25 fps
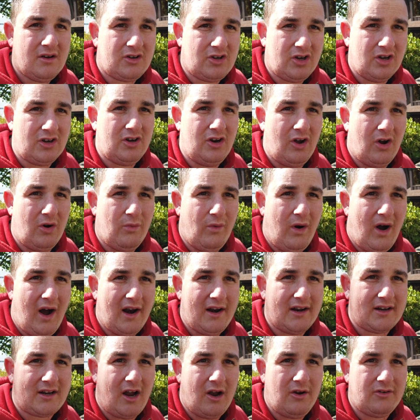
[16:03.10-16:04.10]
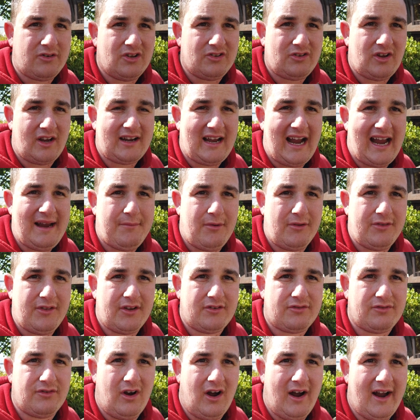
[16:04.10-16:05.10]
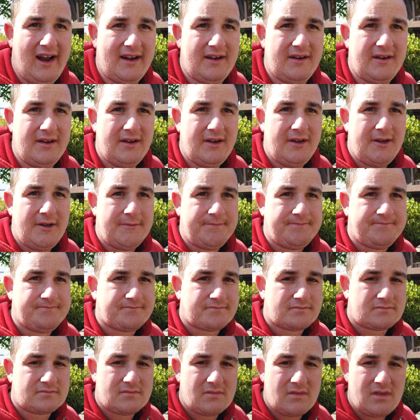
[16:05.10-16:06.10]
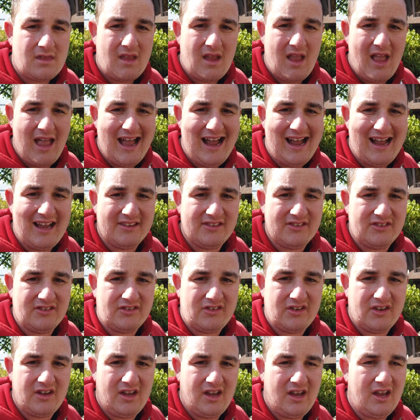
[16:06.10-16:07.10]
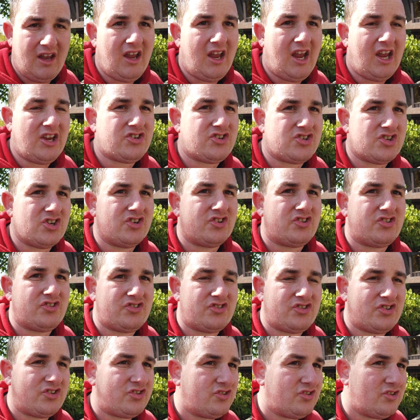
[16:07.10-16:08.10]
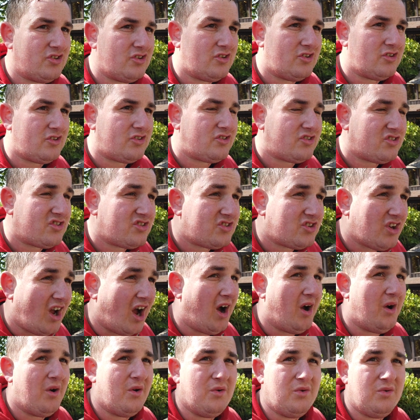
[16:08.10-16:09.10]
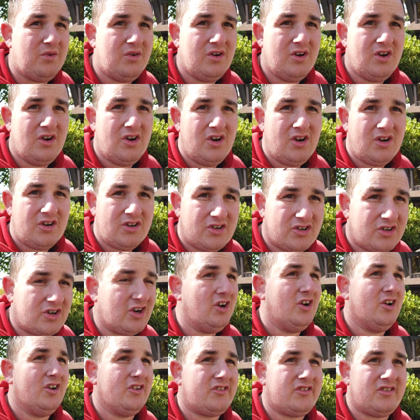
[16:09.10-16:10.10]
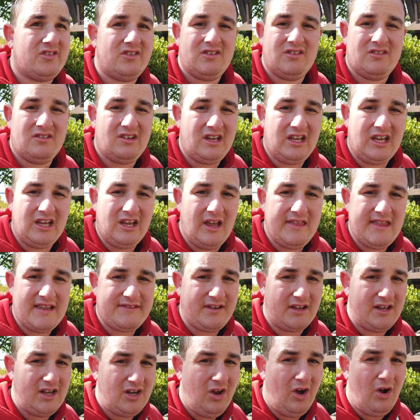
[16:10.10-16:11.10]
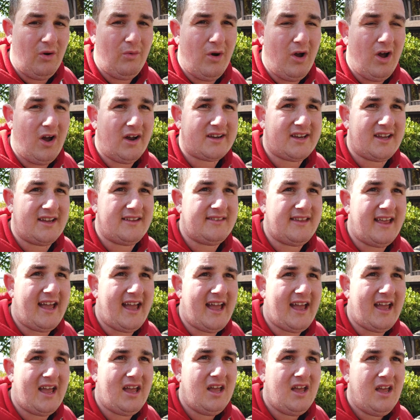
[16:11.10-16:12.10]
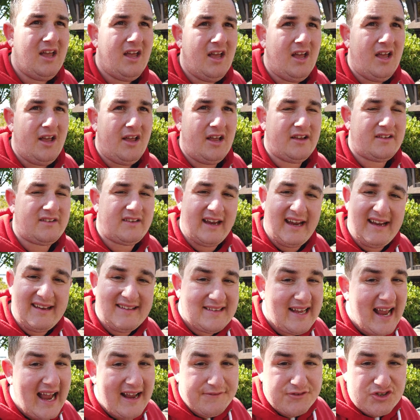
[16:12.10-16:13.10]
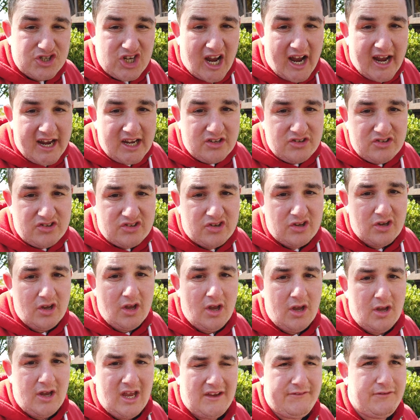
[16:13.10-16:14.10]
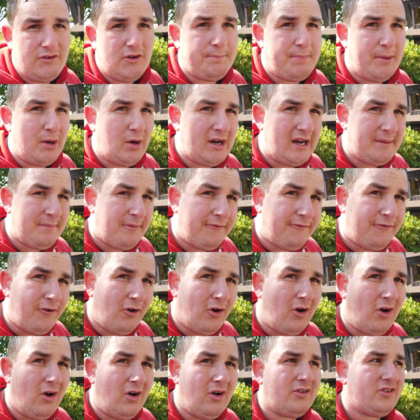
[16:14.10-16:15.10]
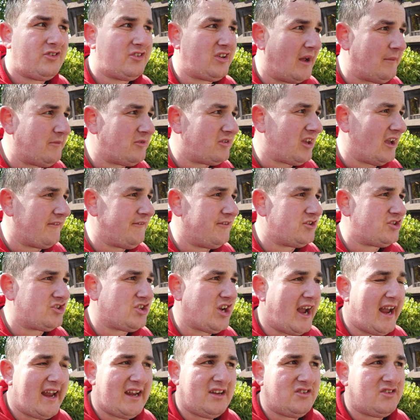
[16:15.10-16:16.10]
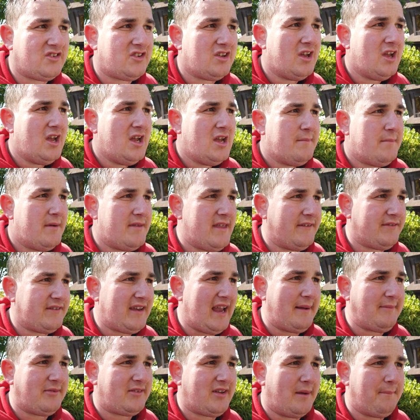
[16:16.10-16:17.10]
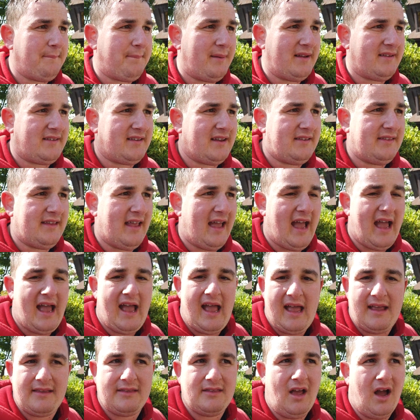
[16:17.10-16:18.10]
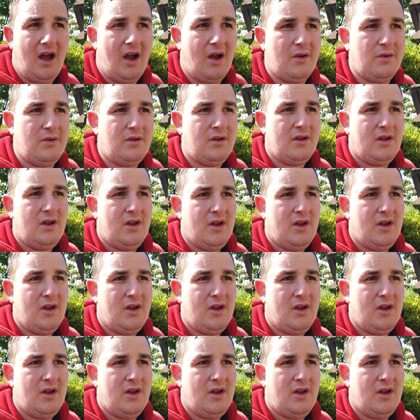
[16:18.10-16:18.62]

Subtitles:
good long while ago since I came on this ride, and it's just so good. You know, they've done a lot of work in there. The scenes have changed. If you've been on it before, some stuff has changed, but they've kept some bits in there. And no,